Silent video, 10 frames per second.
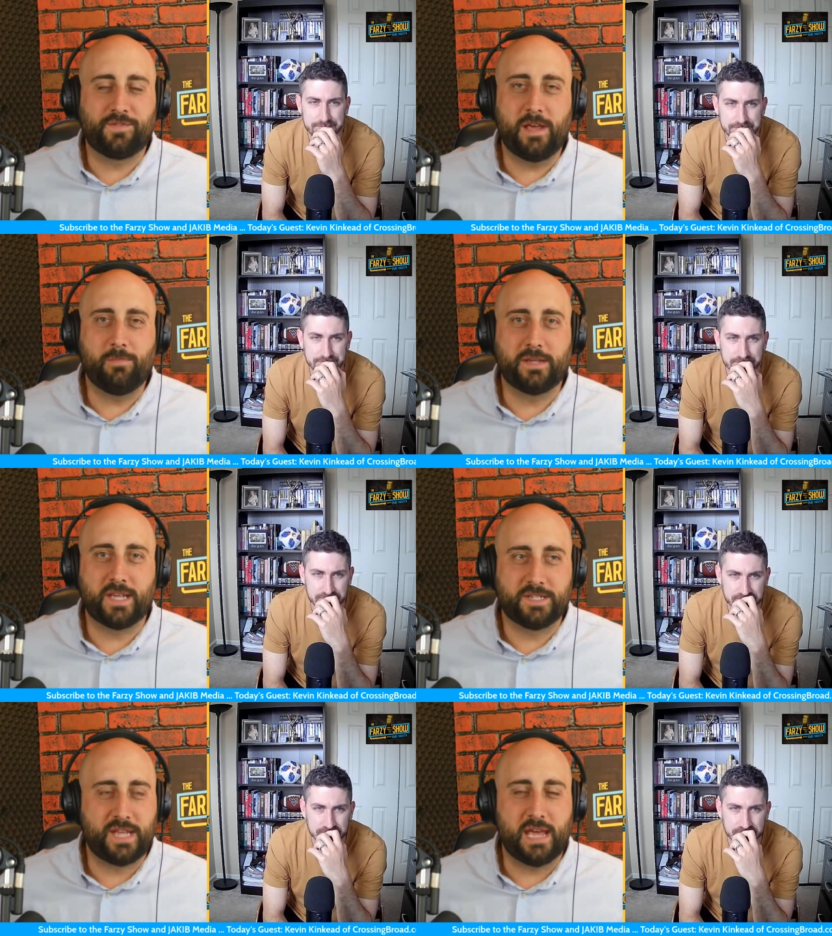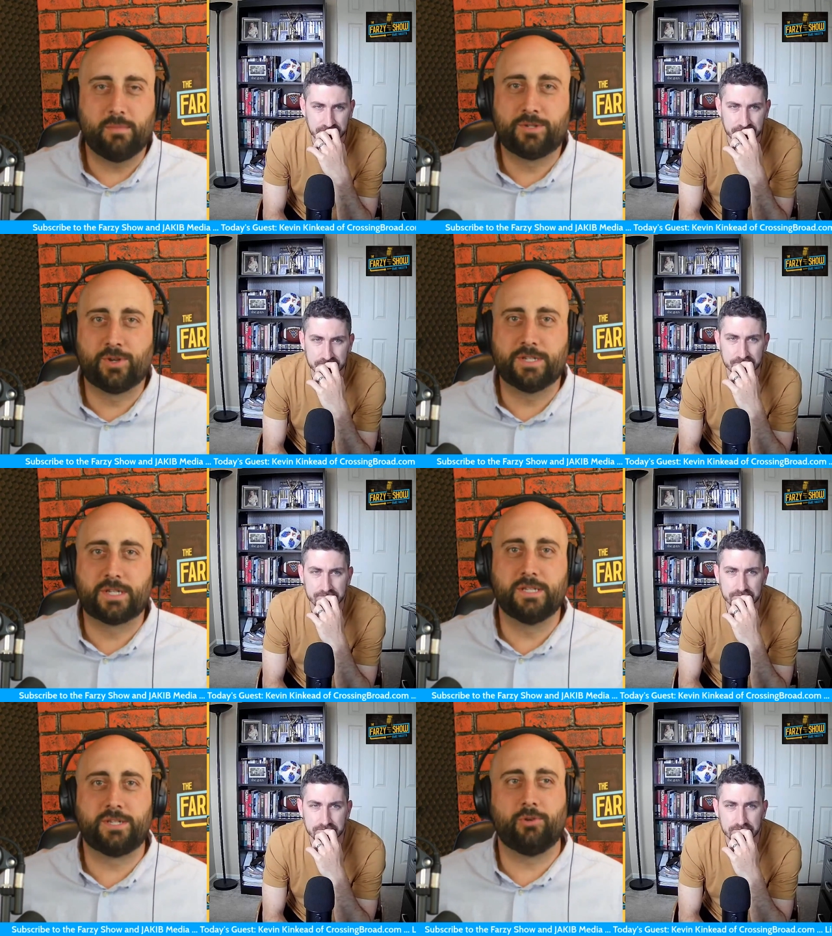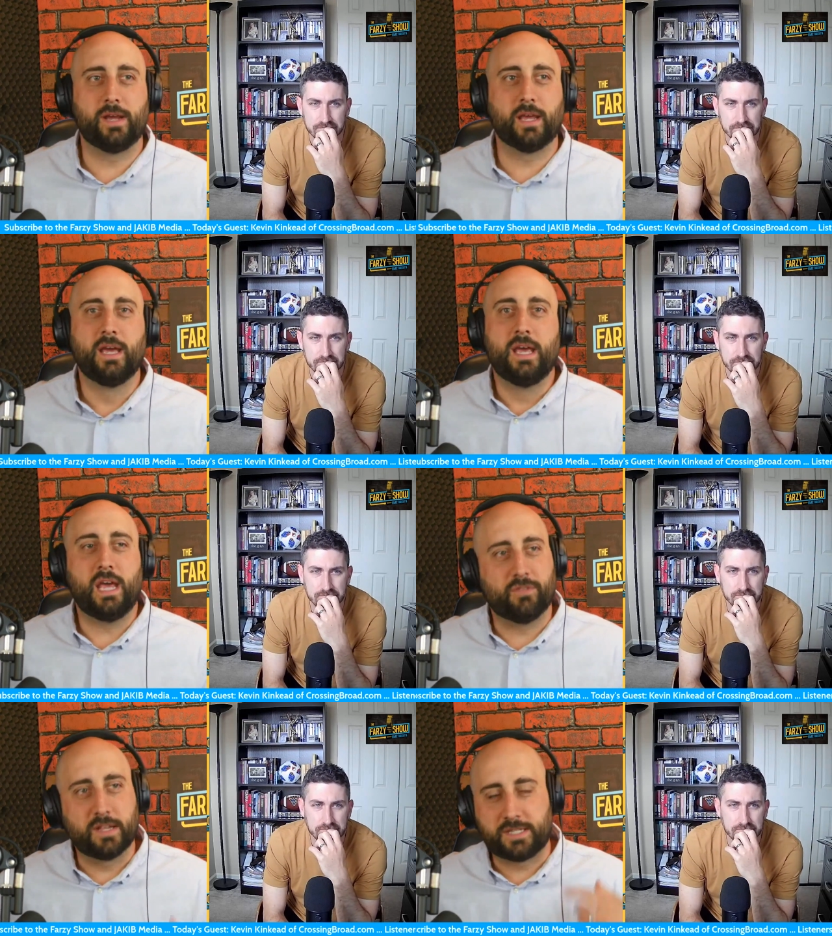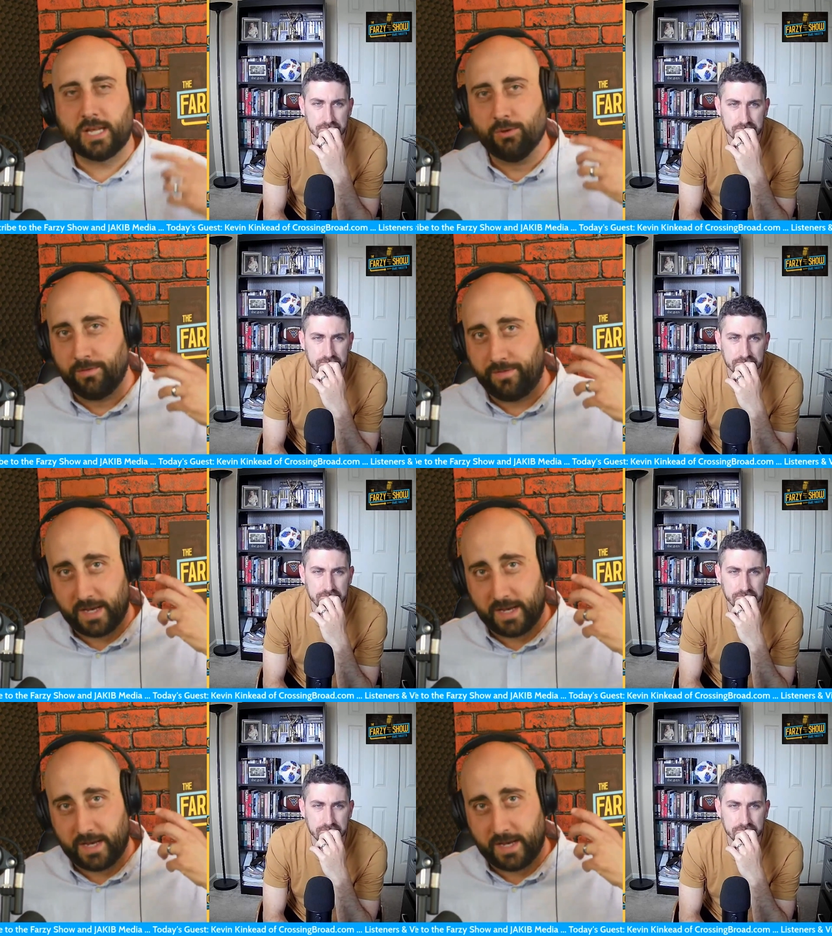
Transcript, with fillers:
Speaker 1: this fan base has damaged goods, considering if let's say you